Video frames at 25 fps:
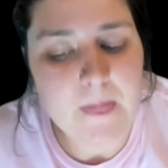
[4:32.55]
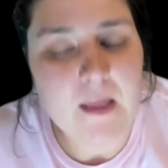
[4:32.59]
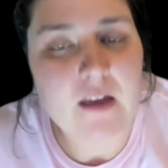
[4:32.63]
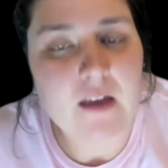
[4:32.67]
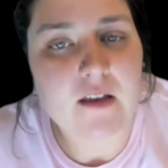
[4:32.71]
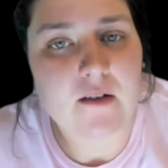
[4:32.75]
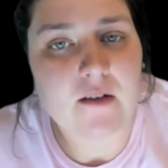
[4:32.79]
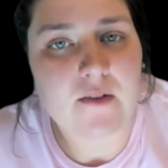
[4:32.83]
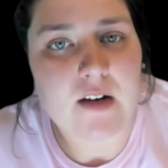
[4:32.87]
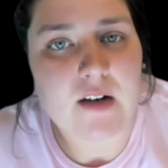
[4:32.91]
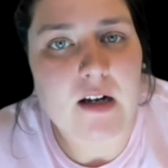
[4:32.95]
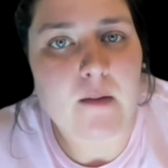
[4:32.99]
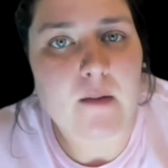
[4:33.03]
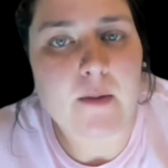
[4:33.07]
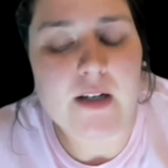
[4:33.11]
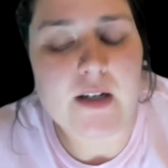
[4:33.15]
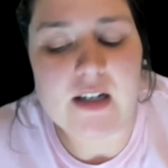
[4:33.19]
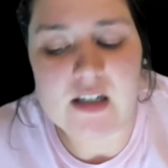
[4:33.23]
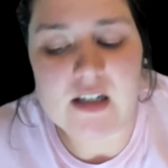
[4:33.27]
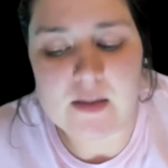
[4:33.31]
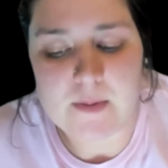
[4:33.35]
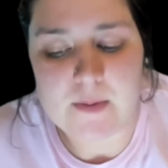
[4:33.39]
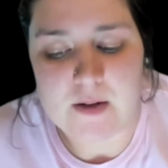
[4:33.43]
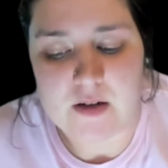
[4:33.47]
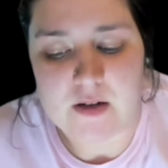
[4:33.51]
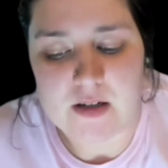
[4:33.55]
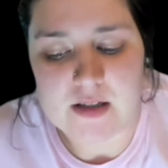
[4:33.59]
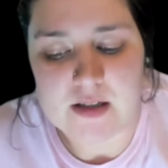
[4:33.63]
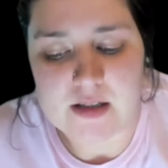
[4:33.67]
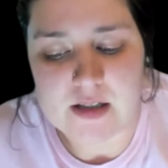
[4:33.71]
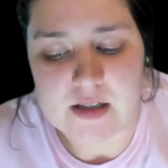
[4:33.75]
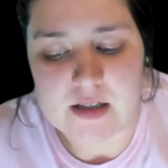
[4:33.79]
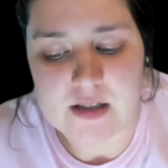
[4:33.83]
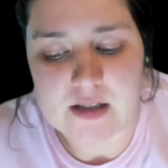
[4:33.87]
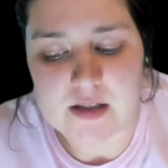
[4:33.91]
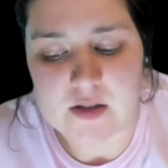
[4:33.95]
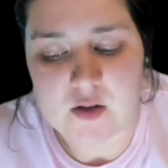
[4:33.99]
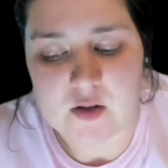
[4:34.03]
The family
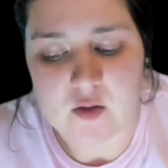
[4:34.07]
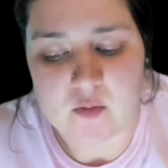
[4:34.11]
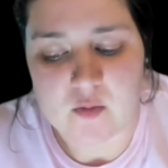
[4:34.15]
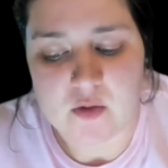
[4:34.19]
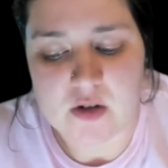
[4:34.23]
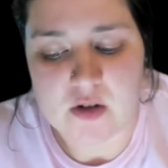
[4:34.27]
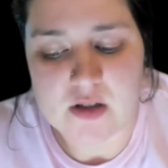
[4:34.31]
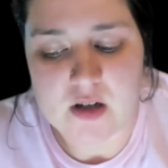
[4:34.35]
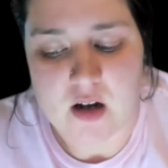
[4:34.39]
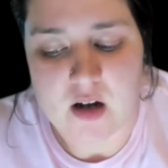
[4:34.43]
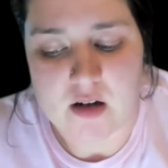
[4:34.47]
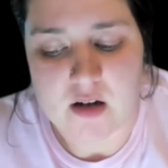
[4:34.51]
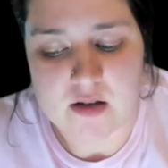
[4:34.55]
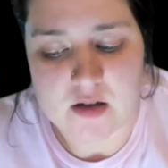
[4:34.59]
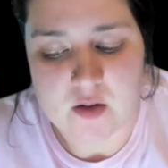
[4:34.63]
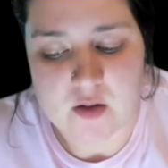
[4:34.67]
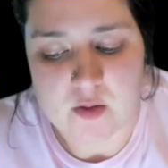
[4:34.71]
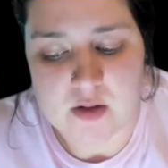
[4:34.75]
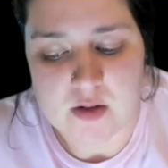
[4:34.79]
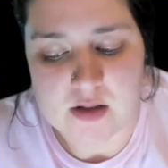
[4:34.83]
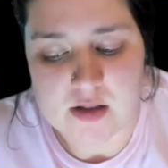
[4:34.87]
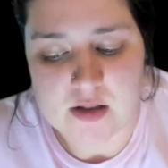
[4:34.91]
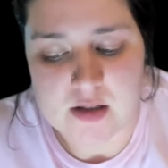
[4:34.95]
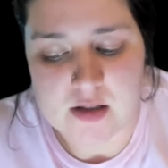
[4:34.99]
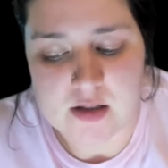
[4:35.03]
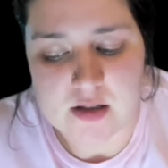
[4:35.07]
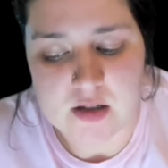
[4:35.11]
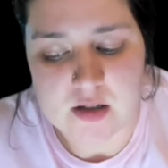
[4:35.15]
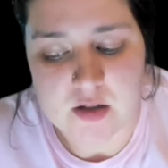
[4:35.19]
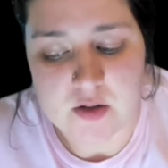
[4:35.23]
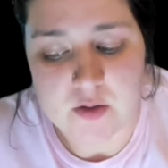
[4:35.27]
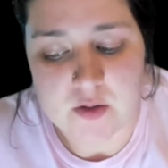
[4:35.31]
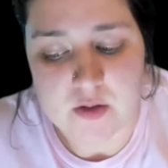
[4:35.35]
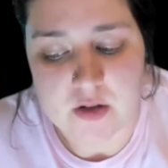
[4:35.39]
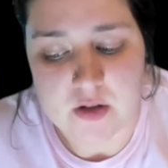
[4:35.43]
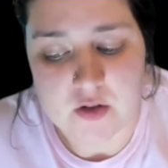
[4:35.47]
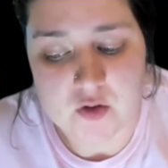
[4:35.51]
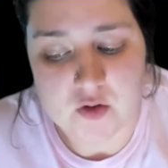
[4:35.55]
experiences numerous consequences,
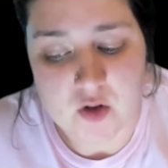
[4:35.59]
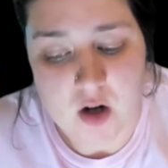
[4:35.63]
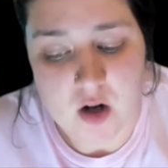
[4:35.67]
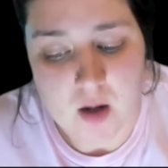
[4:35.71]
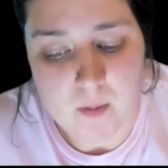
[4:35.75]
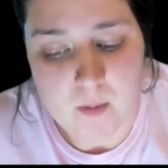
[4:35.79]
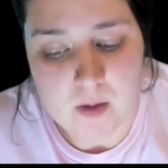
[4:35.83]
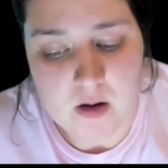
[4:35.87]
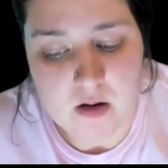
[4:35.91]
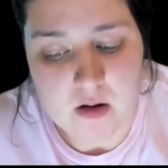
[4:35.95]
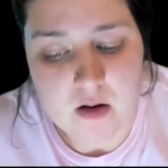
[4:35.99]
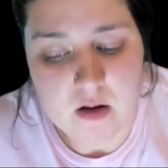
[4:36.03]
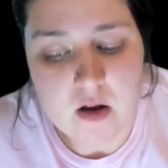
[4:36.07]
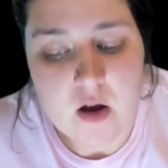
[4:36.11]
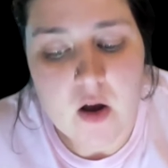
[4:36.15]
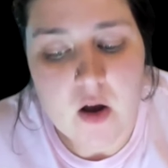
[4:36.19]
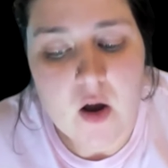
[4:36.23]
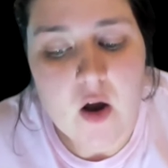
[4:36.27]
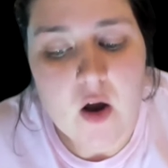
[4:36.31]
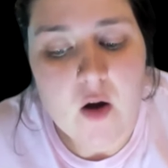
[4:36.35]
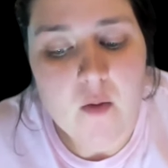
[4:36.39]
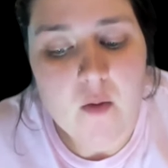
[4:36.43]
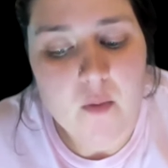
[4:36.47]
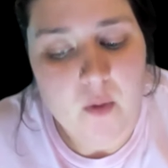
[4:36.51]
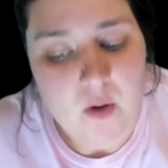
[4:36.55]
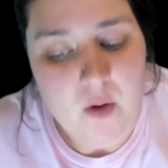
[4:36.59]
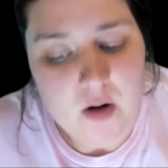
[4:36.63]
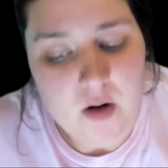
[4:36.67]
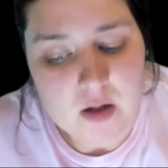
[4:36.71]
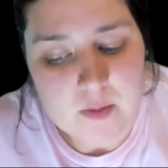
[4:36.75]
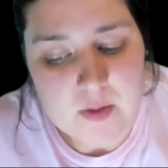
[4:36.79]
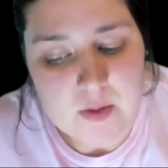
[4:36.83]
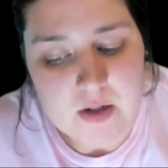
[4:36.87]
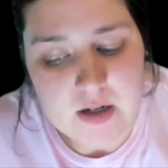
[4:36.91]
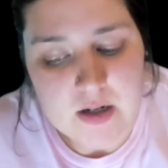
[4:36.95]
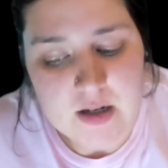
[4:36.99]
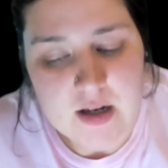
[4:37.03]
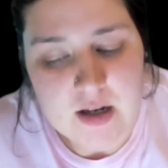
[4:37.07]
including trauma, poor
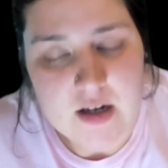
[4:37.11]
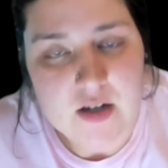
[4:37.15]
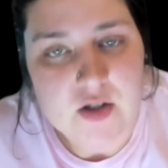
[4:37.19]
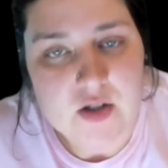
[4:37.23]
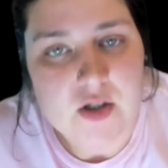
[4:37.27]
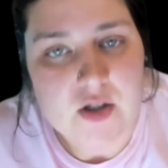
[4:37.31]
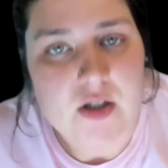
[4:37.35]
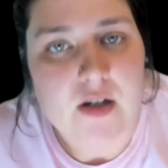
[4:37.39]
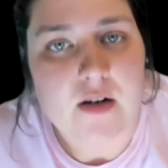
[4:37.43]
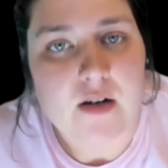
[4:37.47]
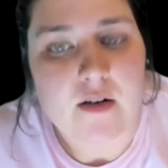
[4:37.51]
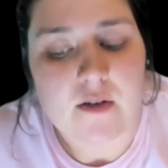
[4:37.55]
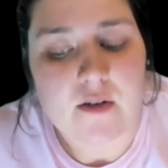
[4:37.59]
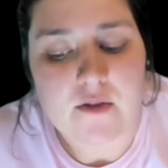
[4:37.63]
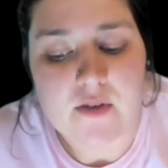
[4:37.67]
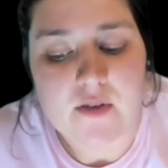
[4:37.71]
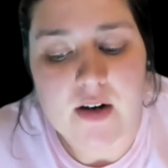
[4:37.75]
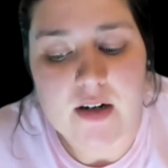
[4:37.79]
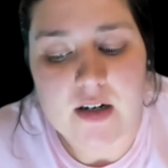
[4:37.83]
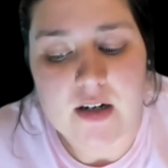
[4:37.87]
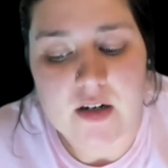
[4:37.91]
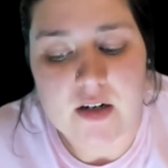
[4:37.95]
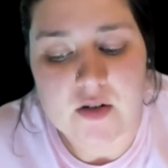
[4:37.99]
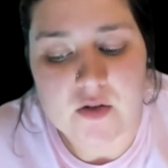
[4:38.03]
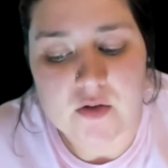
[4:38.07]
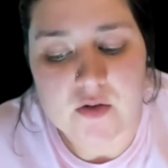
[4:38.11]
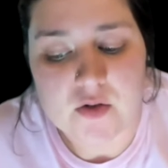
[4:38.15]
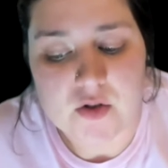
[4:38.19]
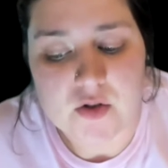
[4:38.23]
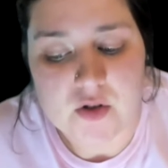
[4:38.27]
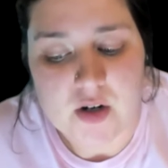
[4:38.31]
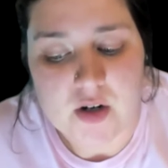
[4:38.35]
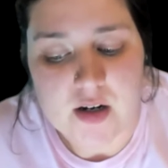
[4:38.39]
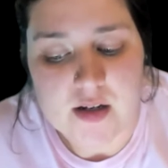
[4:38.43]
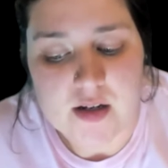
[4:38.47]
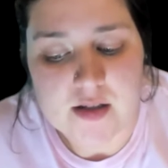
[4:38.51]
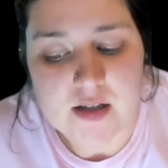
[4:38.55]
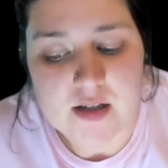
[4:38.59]
communication, financial
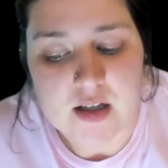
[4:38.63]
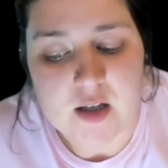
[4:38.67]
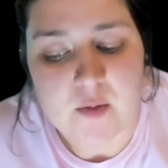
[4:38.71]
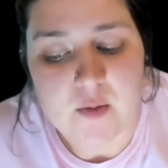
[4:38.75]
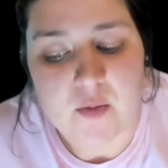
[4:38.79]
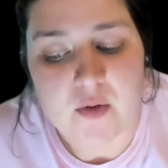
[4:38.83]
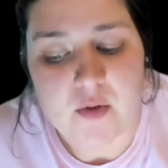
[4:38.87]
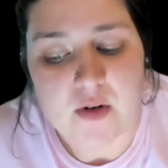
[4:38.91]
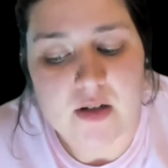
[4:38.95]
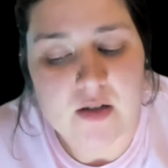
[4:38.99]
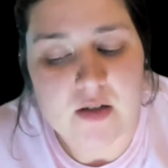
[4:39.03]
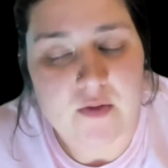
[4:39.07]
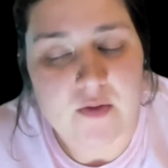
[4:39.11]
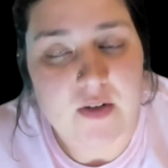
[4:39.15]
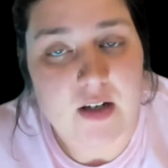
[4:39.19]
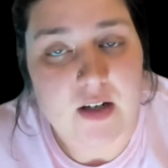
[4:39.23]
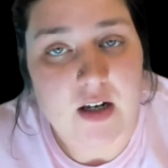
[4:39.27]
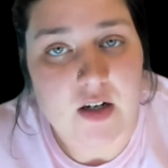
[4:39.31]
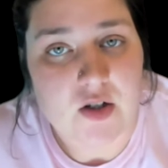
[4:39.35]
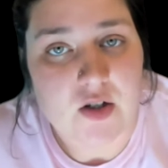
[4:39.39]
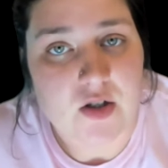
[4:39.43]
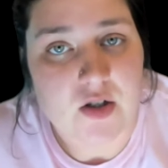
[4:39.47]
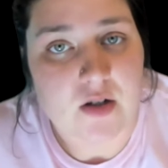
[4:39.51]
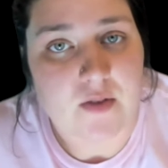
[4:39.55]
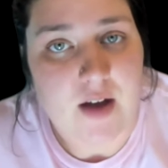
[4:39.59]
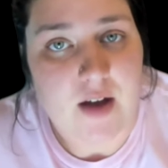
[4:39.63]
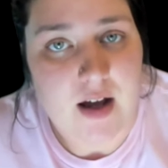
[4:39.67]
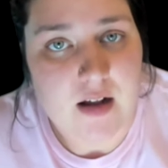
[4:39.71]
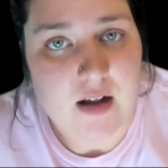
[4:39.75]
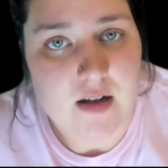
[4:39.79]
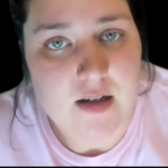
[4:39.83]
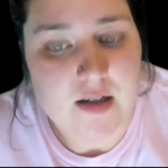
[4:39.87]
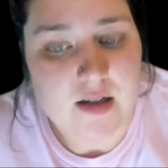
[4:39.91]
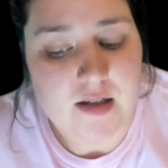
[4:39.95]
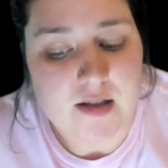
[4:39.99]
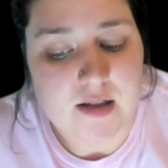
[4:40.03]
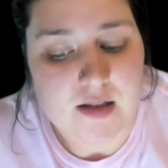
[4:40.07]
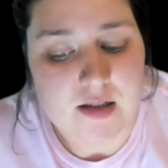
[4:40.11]
stress, and the parentification of
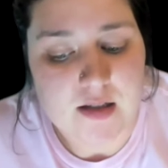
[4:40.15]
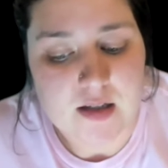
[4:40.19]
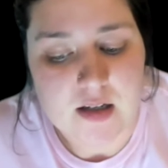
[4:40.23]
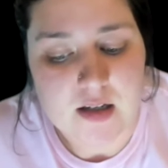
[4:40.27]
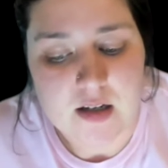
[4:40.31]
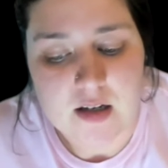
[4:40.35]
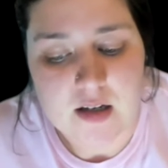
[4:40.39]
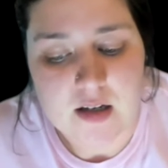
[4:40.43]
Alex.